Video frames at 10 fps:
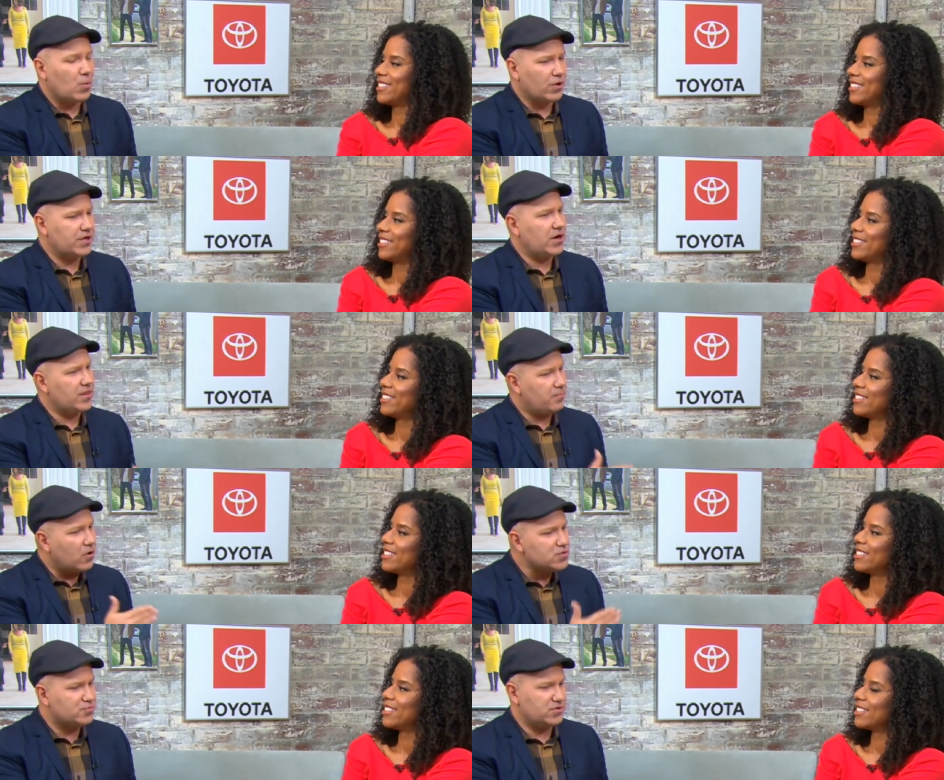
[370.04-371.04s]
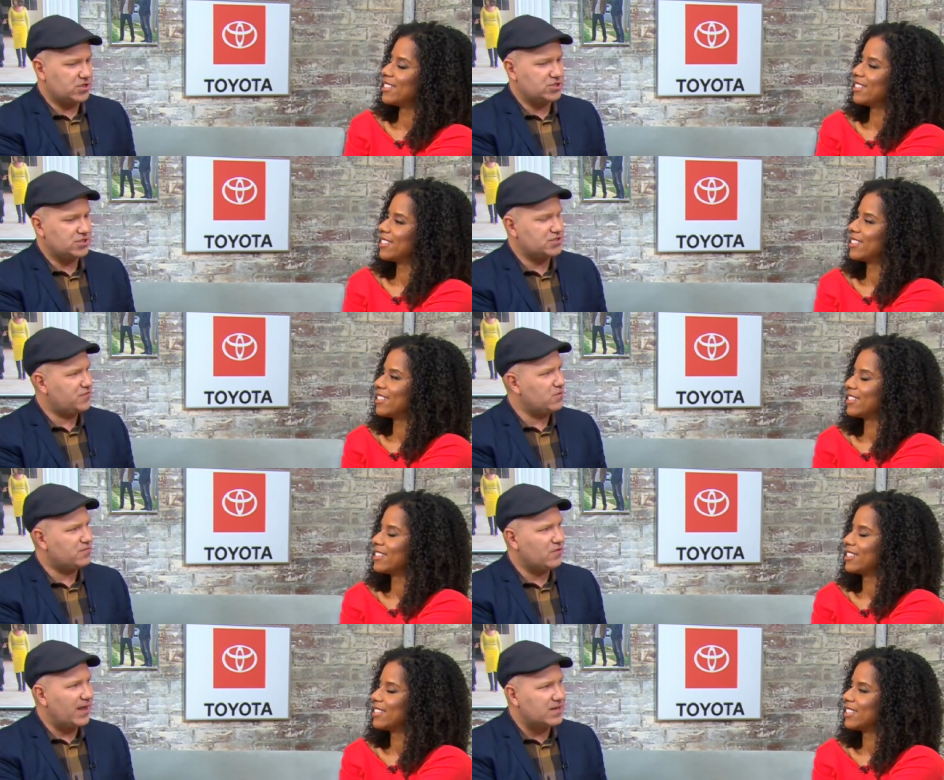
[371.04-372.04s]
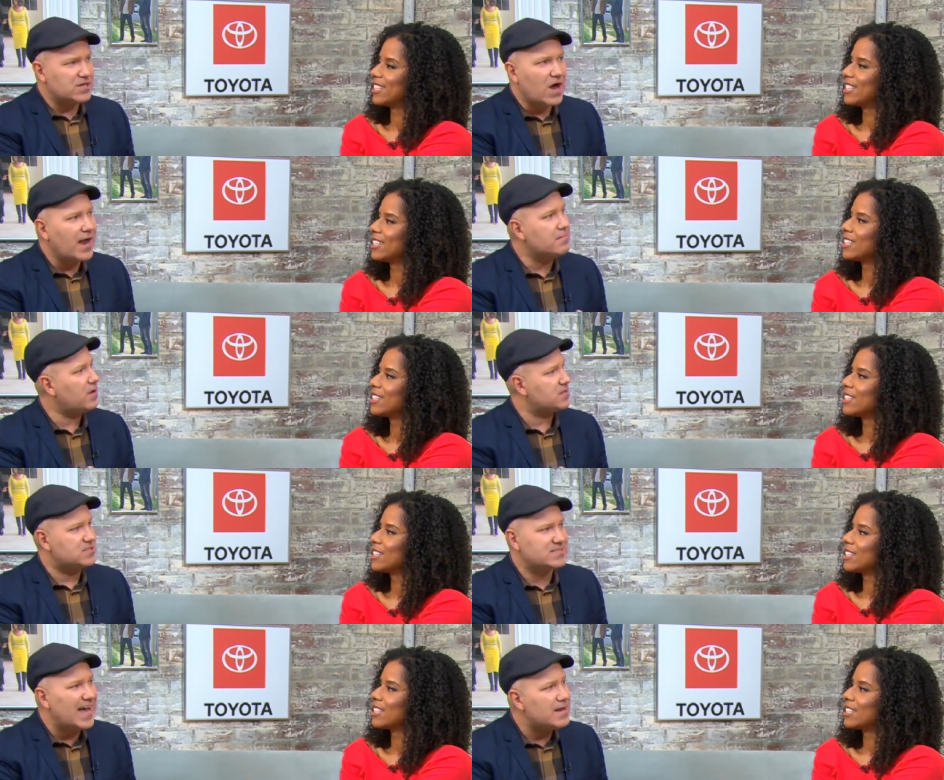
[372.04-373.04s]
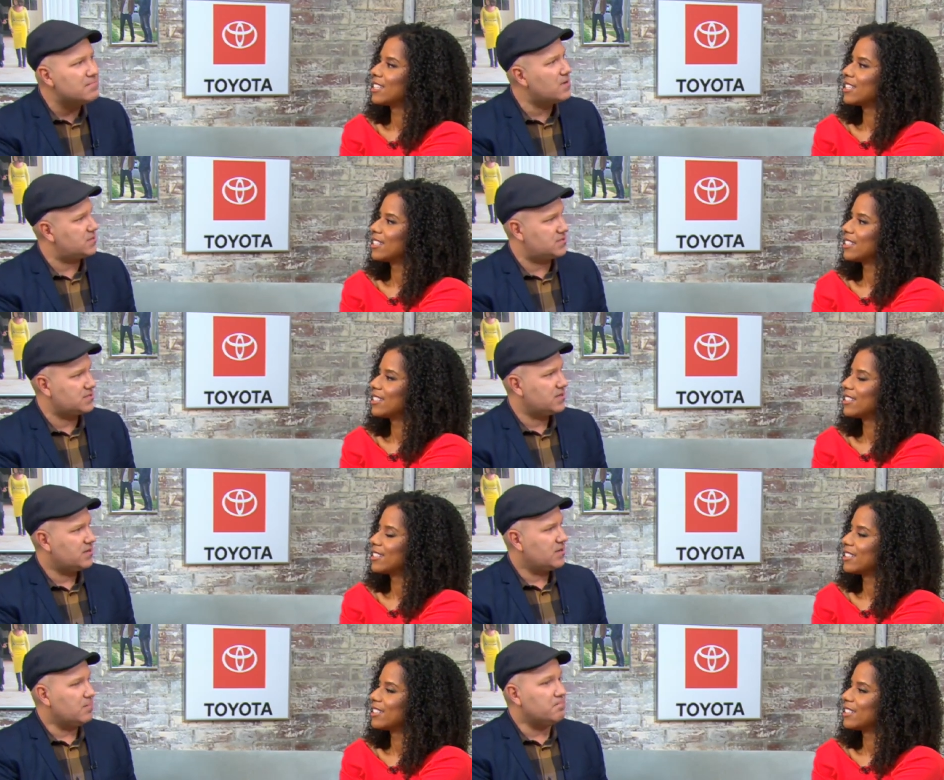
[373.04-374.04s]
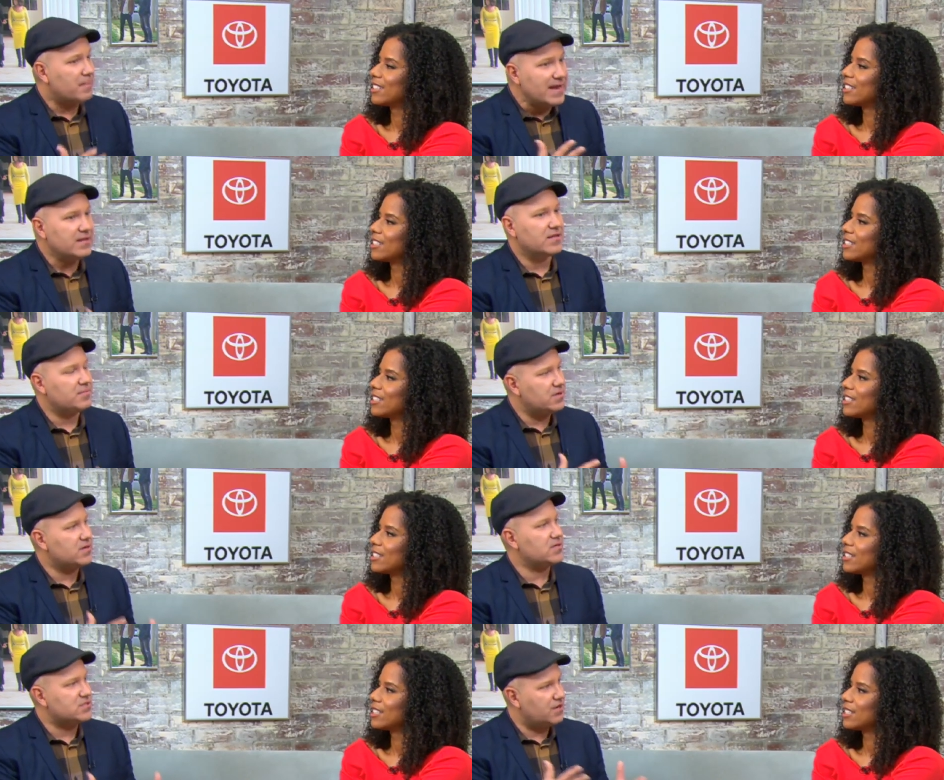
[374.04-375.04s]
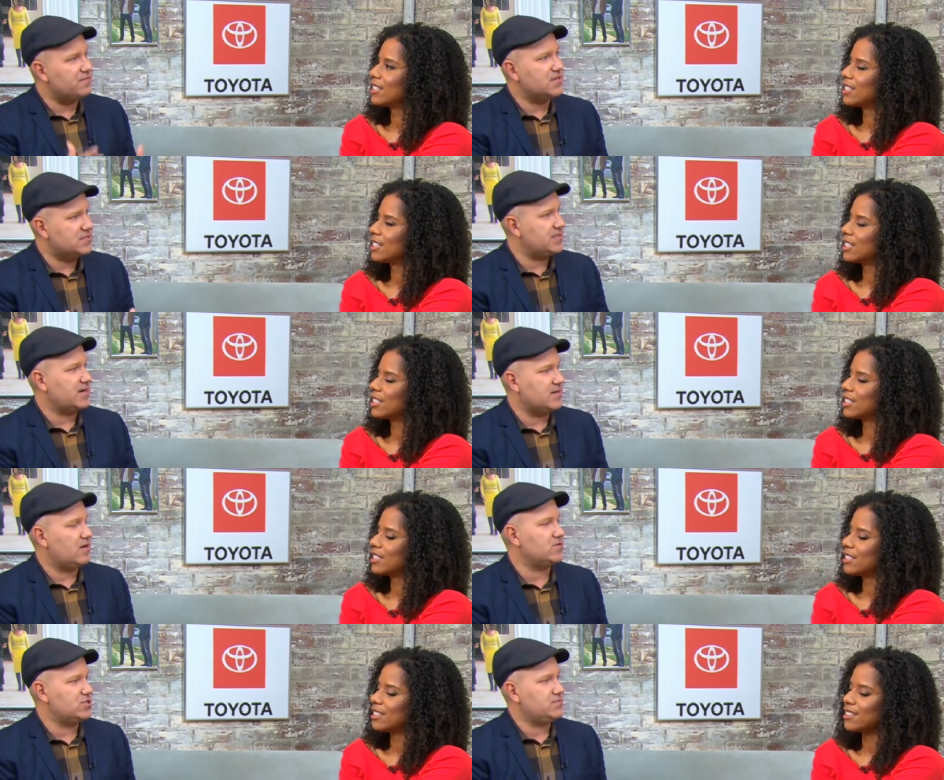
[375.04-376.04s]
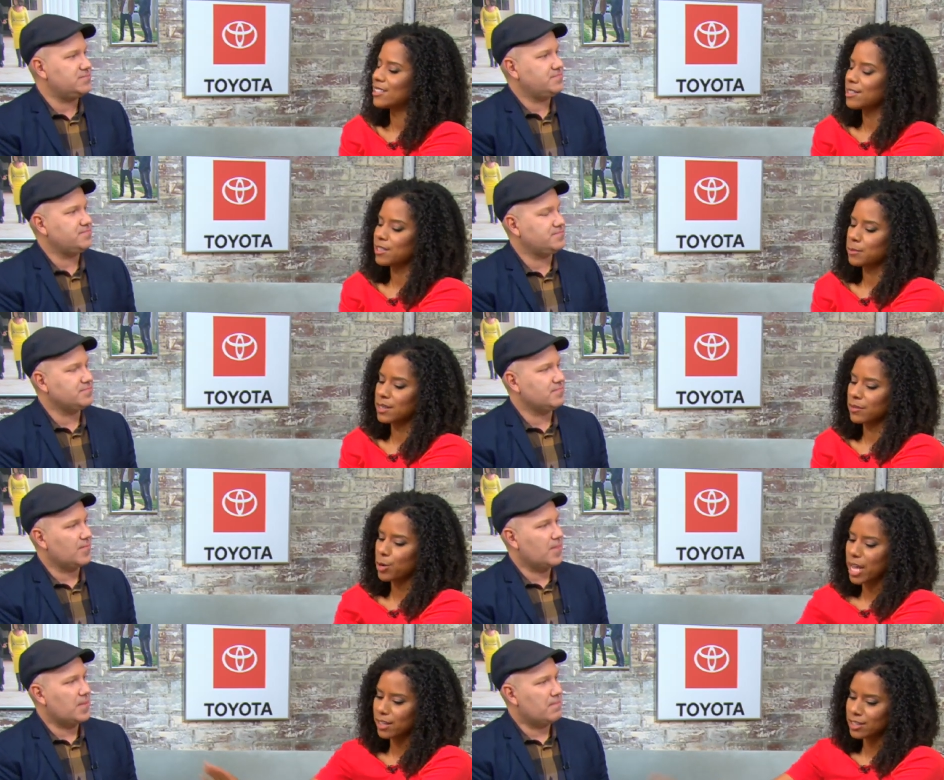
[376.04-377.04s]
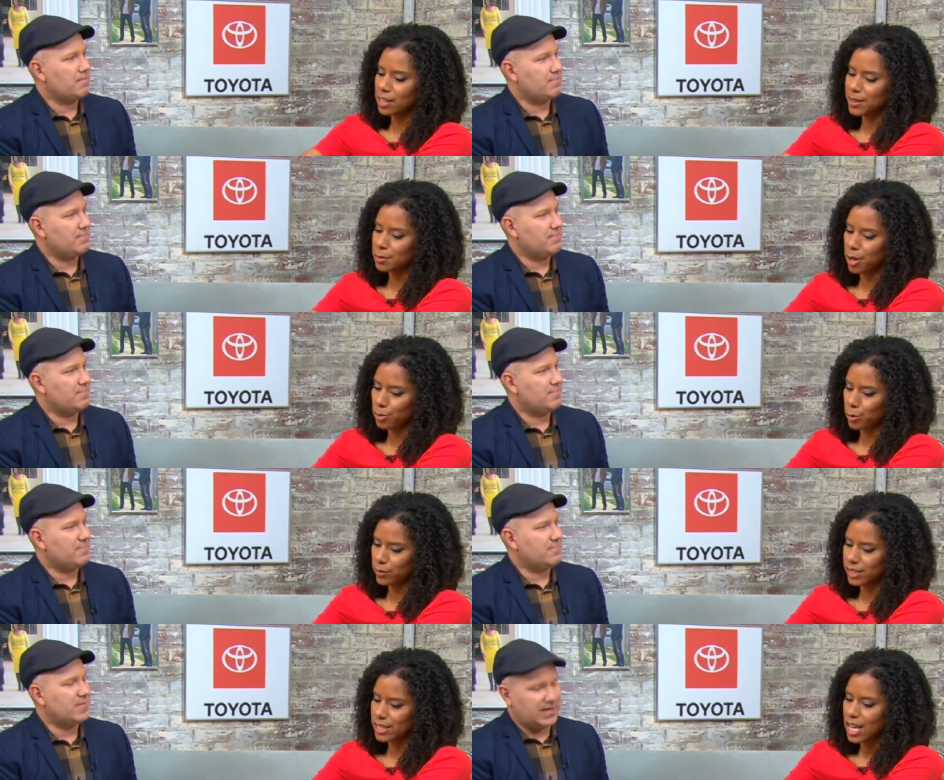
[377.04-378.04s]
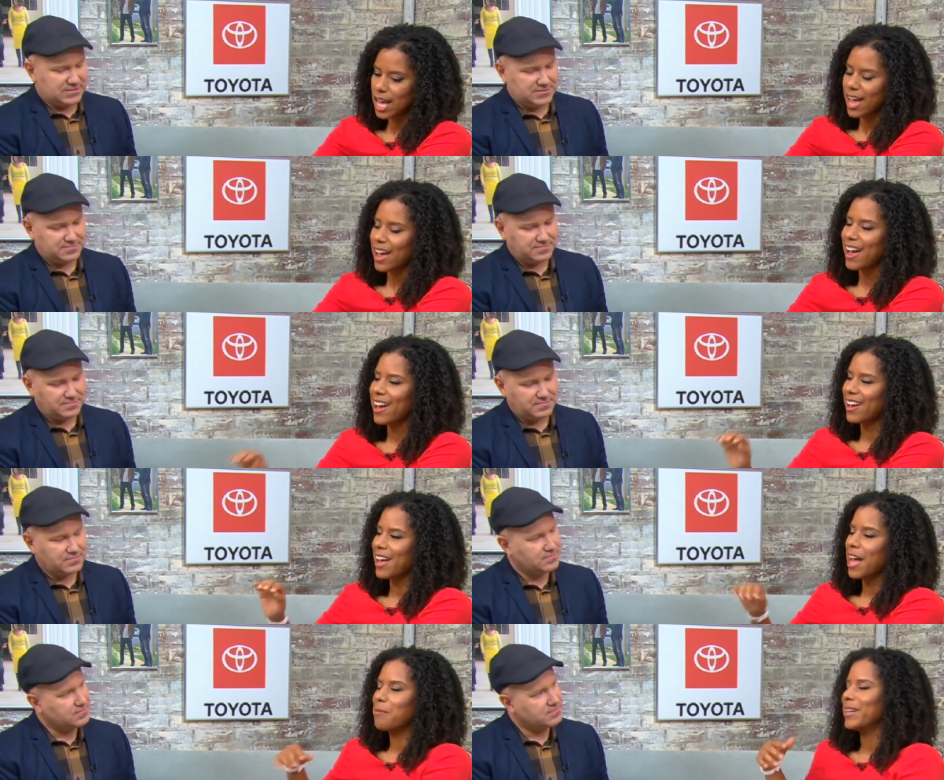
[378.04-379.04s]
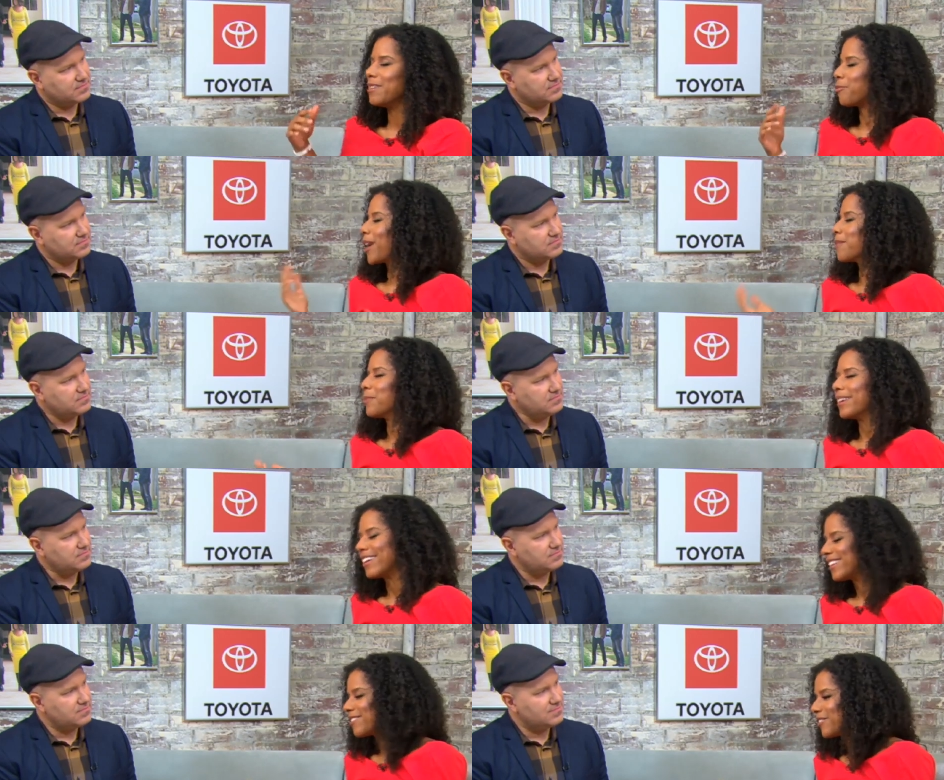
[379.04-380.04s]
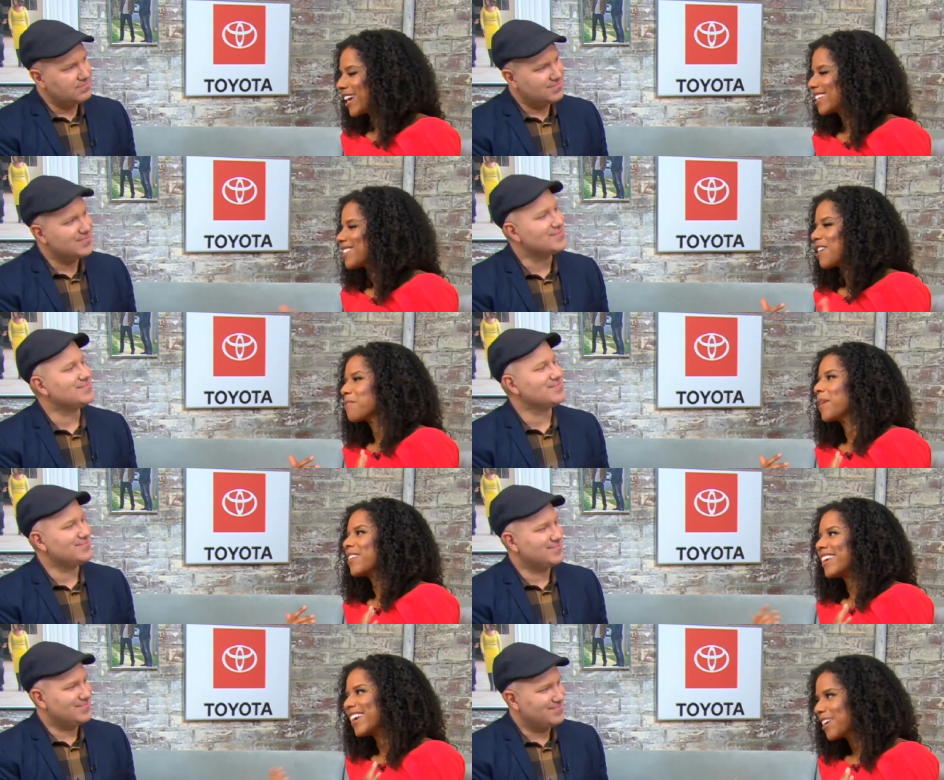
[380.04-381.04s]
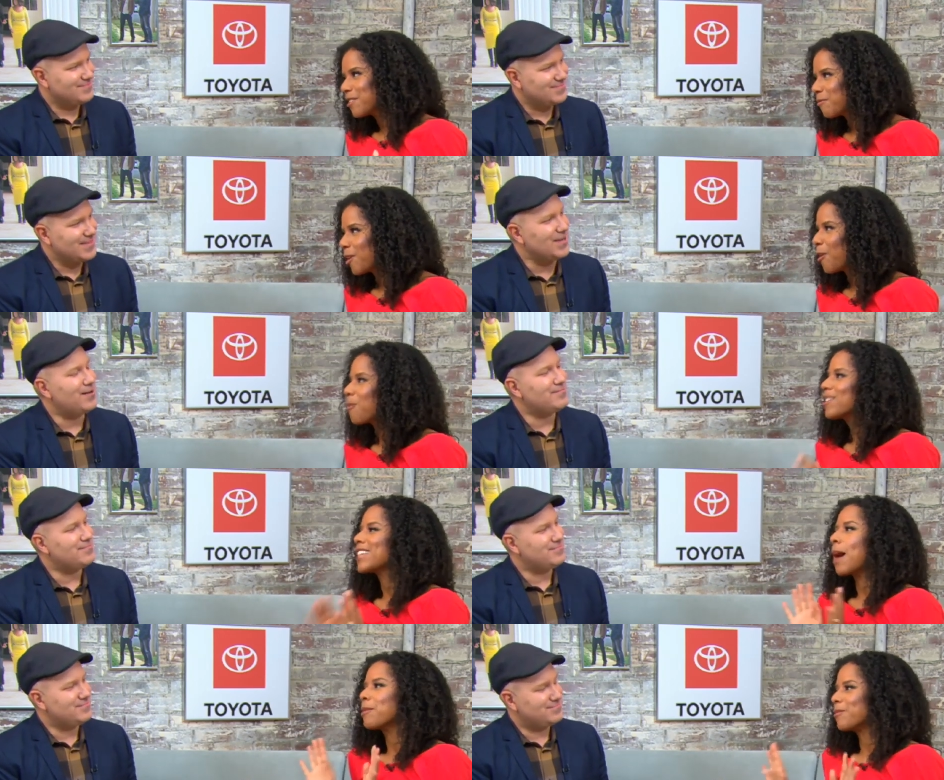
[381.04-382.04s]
Speaker 1: working on the post production of this film for like nine months, ten months mainly because of this technology.
Speaker 2: That sounds expensive. Okay, let's talk about some other movies. Yes. I mean, Brad Pitt, we got to talk about him. Yeah. Always happy